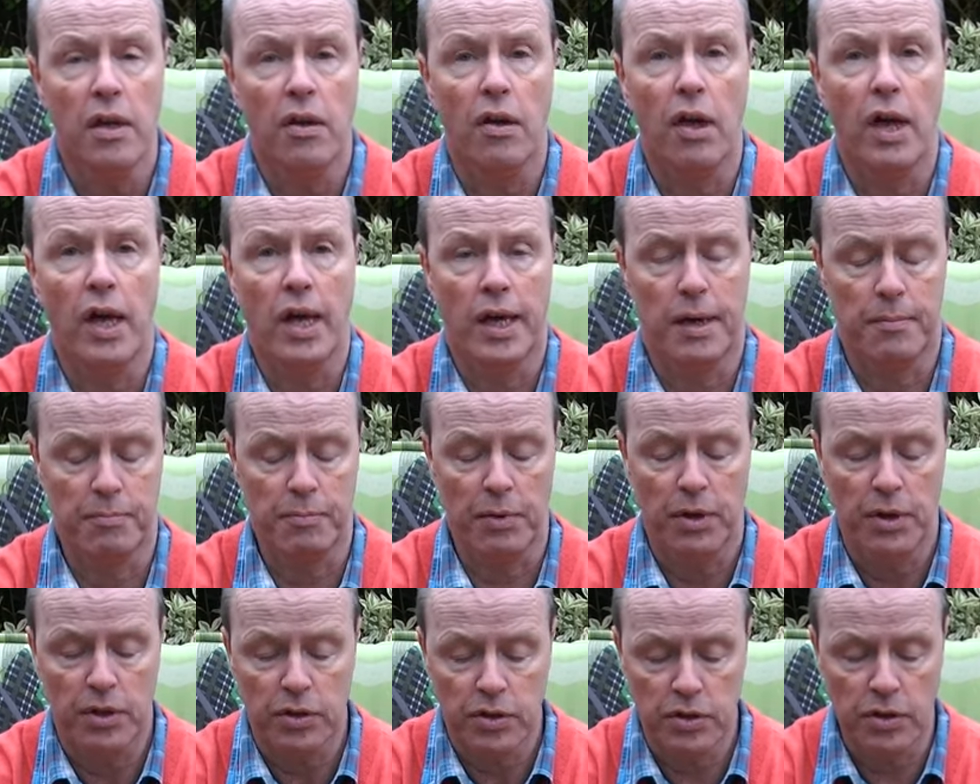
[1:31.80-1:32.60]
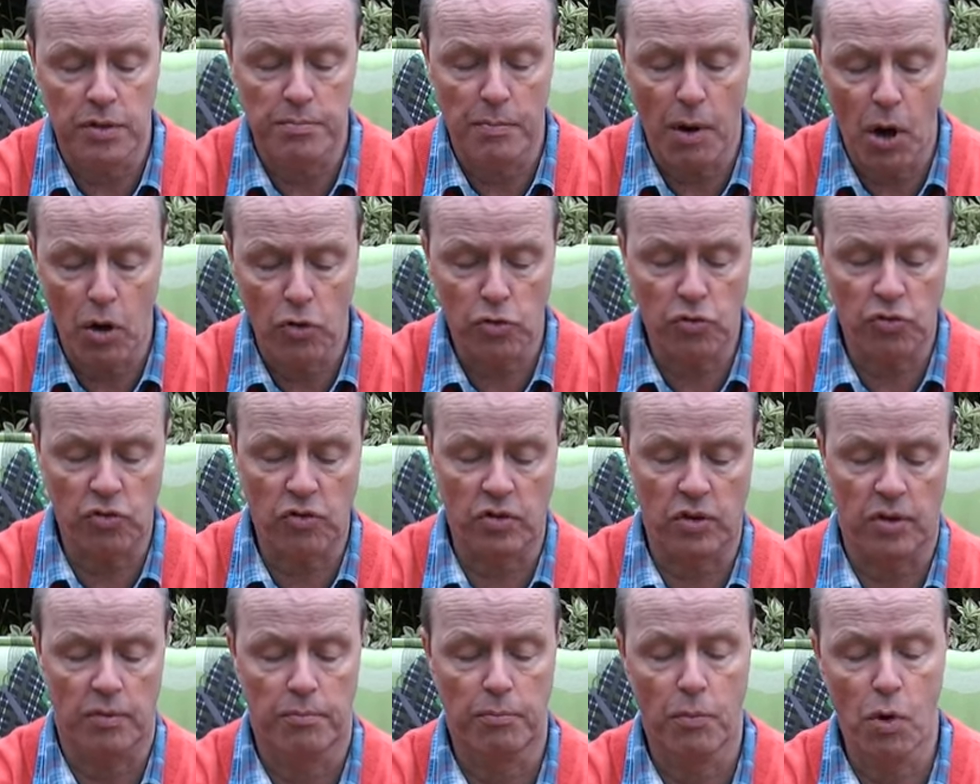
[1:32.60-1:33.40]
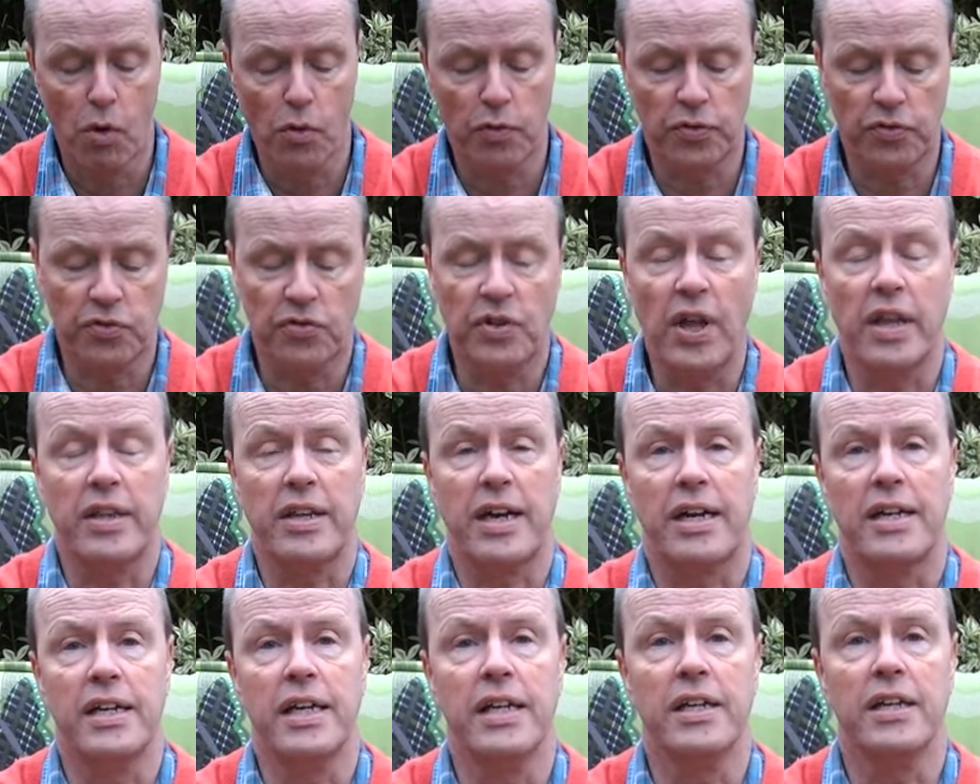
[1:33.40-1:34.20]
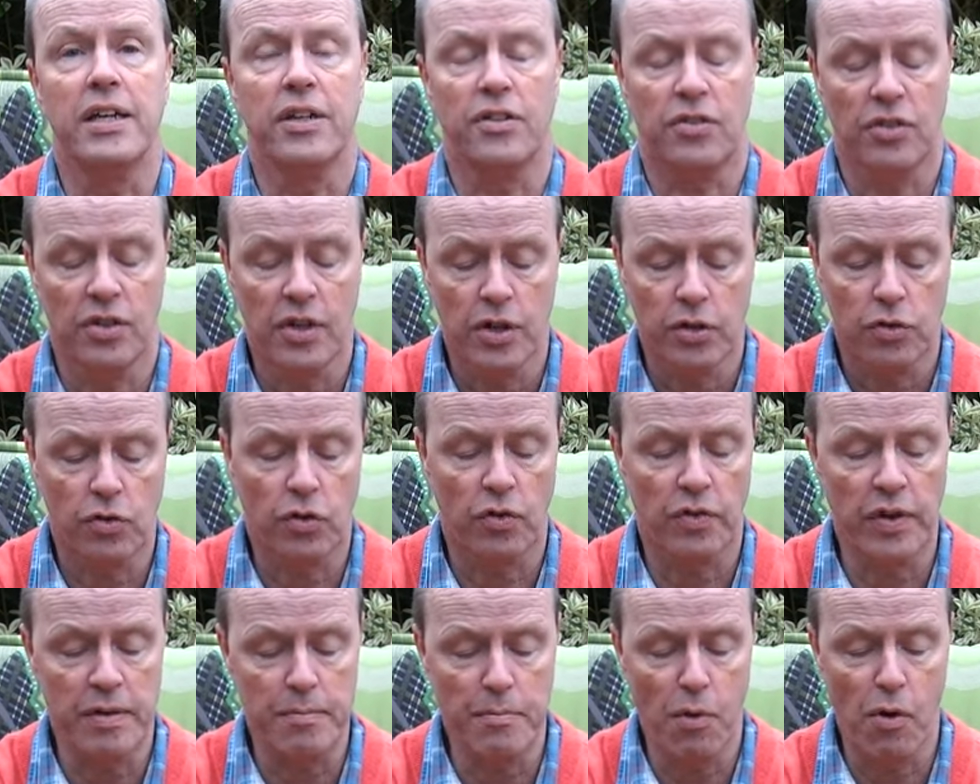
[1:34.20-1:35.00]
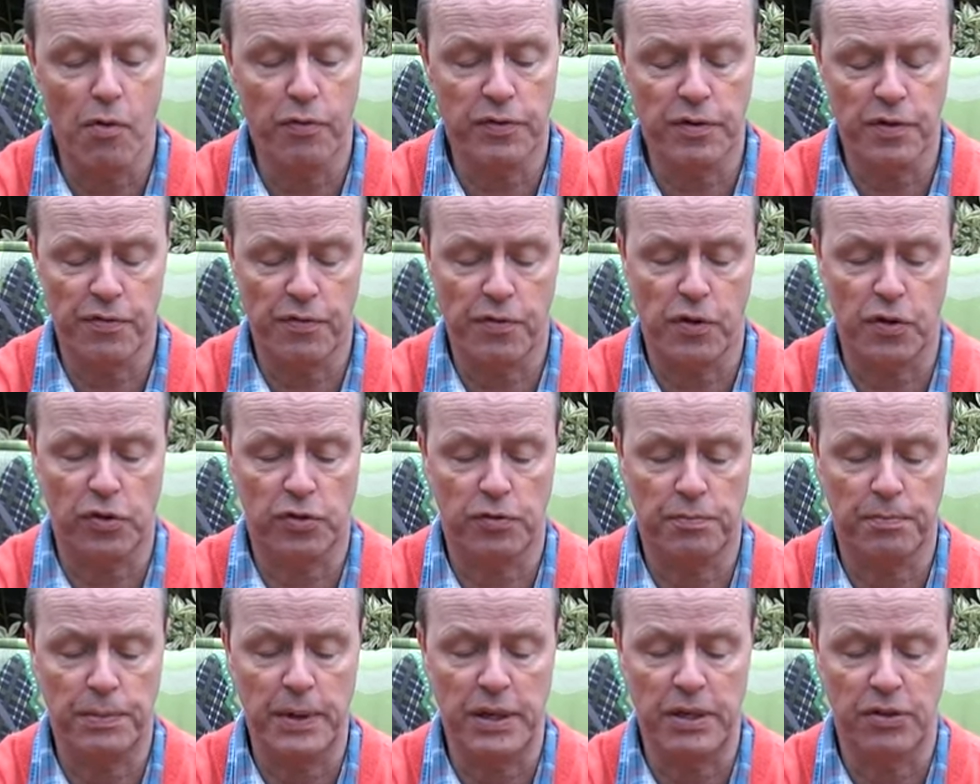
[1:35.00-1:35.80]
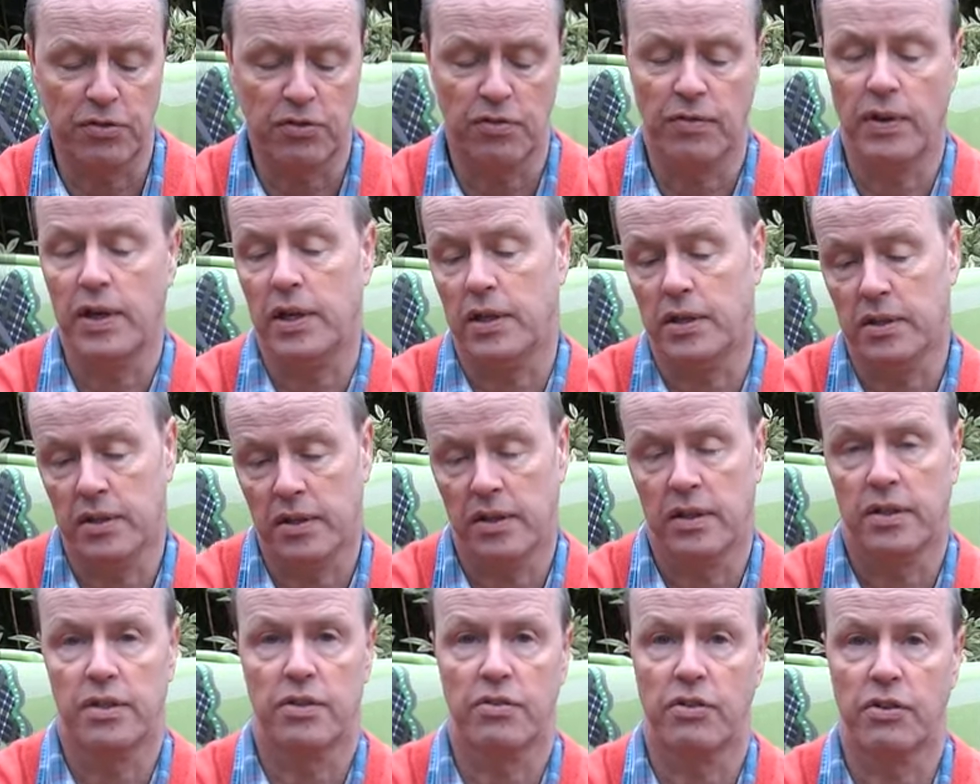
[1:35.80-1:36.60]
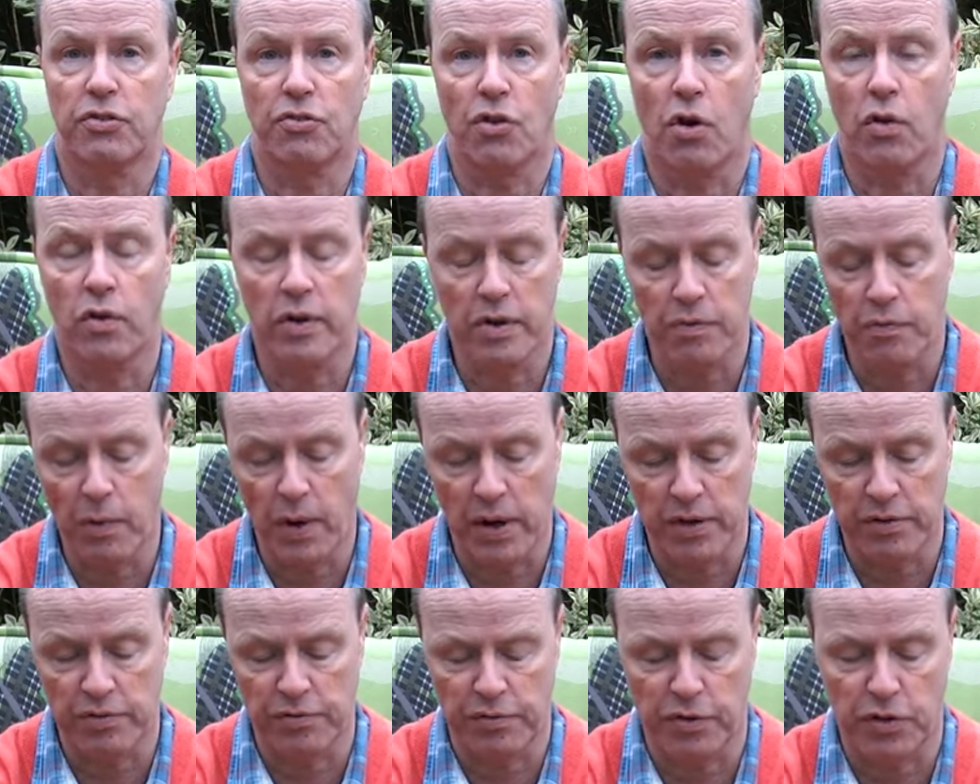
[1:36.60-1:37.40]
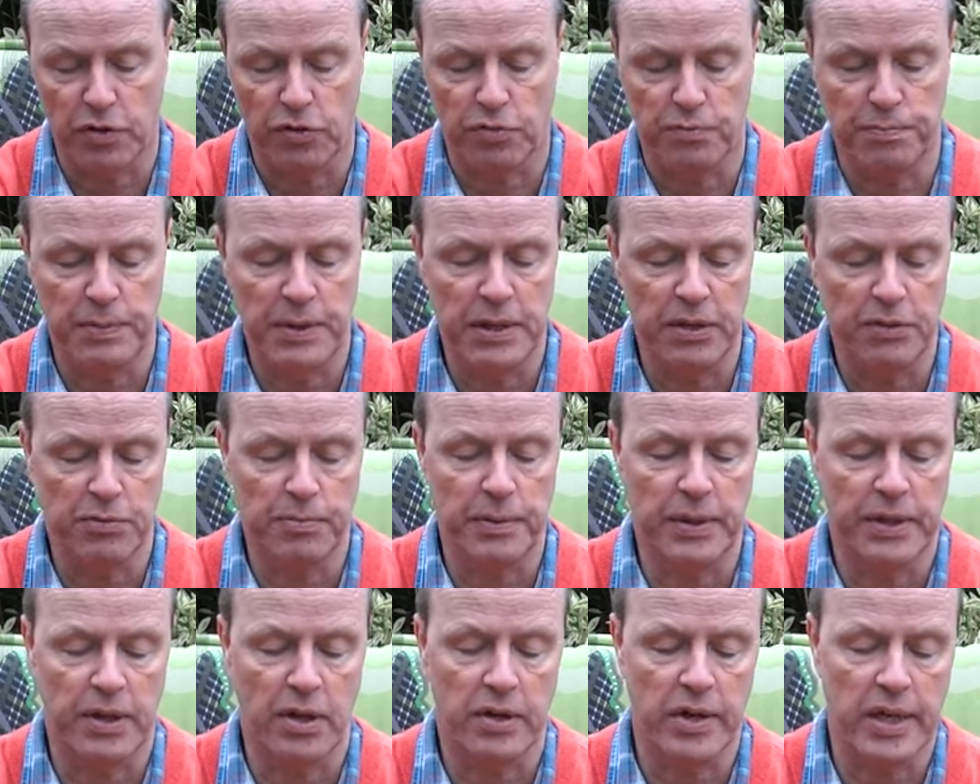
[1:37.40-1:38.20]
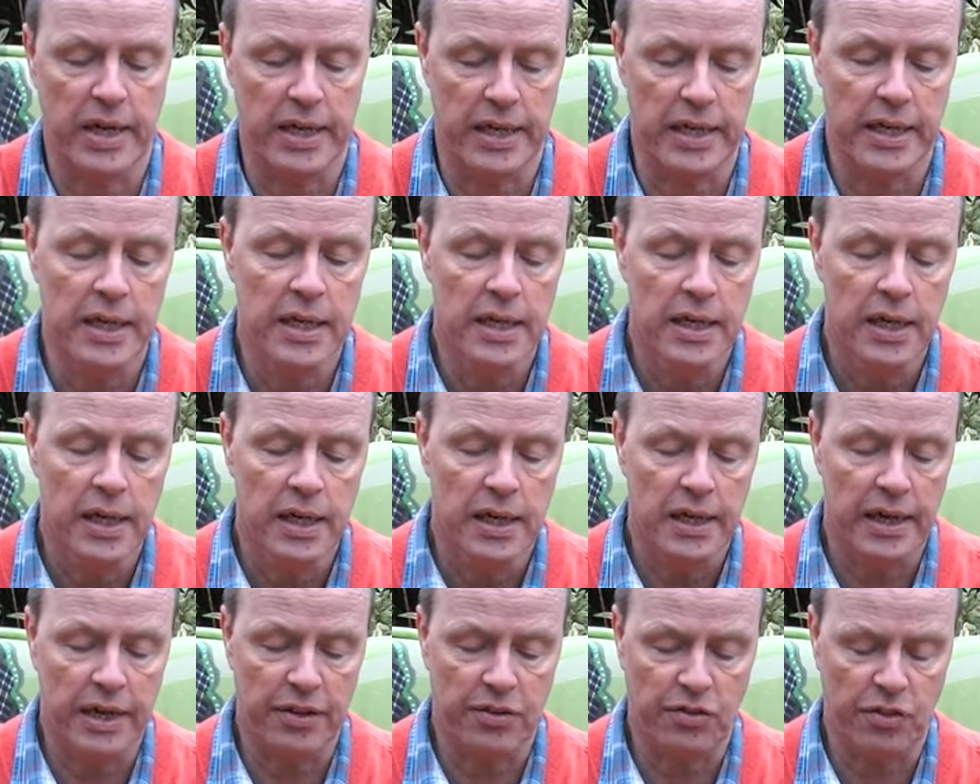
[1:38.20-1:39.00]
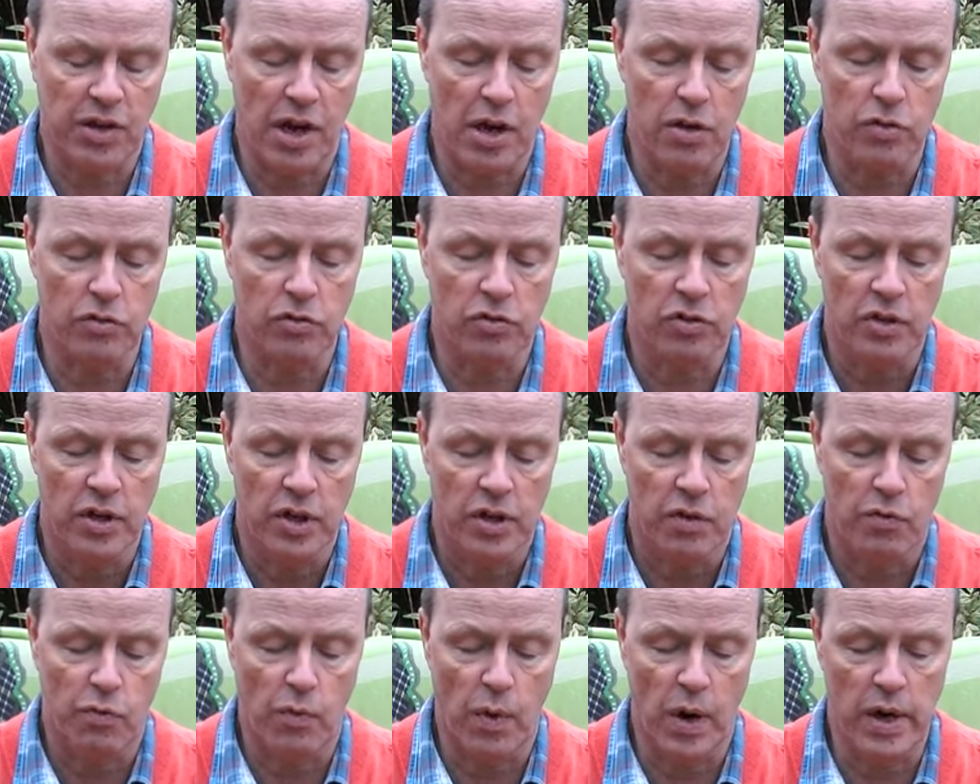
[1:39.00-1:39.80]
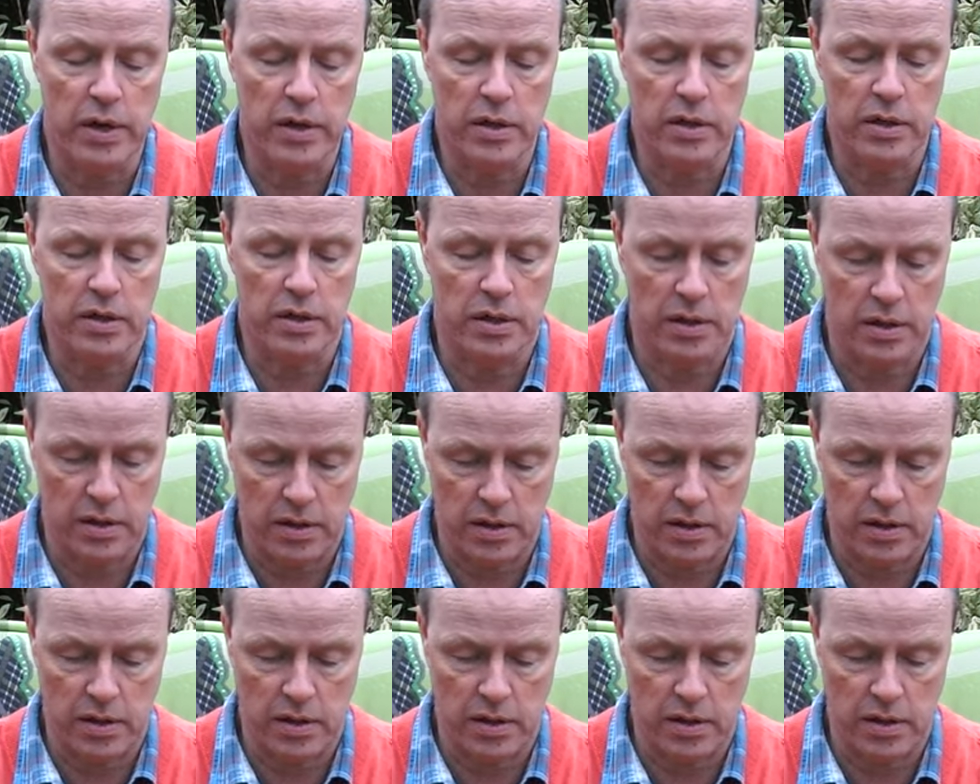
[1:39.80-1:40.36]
um, the most moves that are needed to remove the first piece. Well, there is only one first piece, but okay, let's count. One,